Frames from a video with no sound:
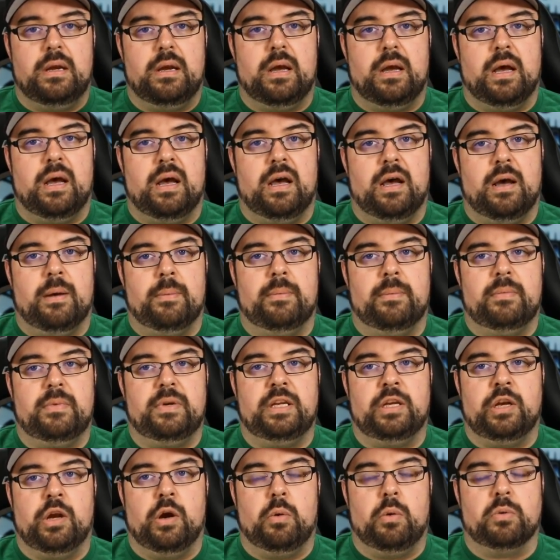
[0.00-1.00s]
Um,
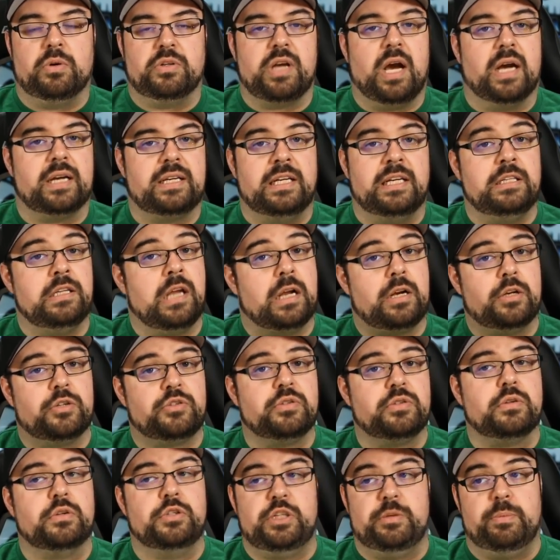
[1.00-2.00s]
you know, we're talking not a
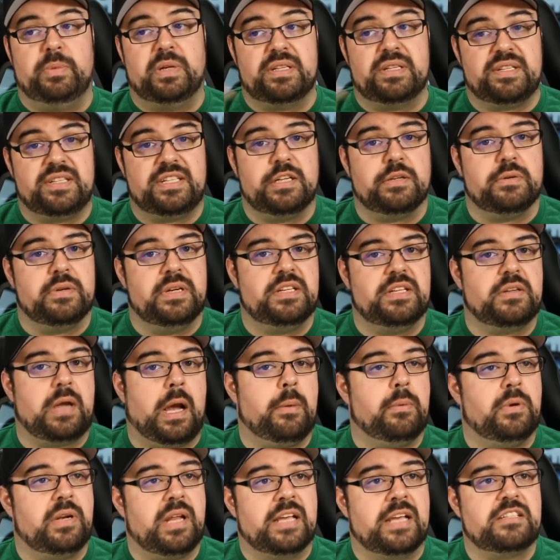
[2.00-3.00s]
trilogy, but a series.
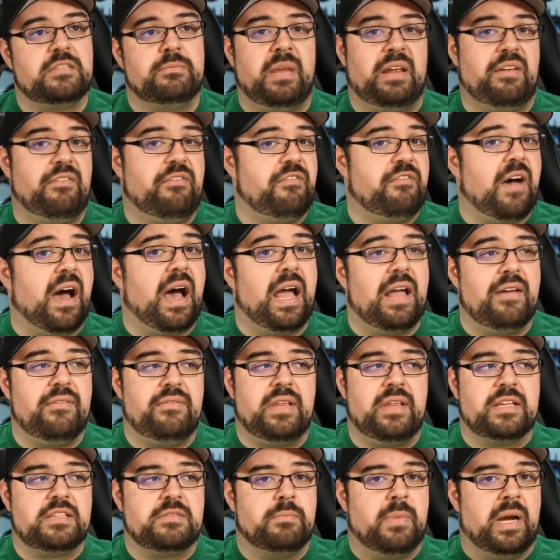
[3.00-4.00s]
I would estimate five.
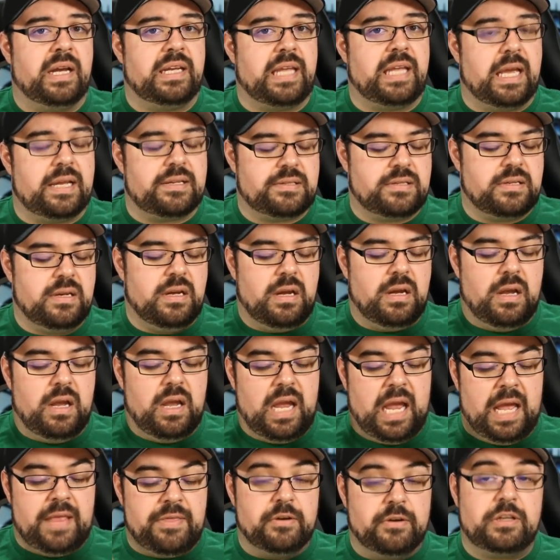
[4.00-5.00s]
That's my guess.
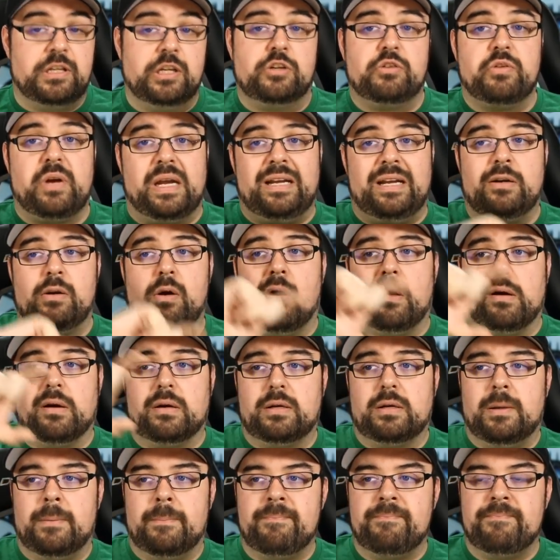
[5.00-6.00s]
And they're going to create an
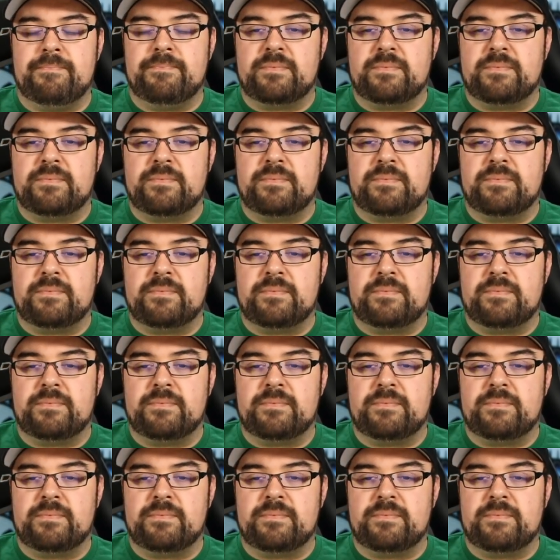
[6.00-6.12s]
arc.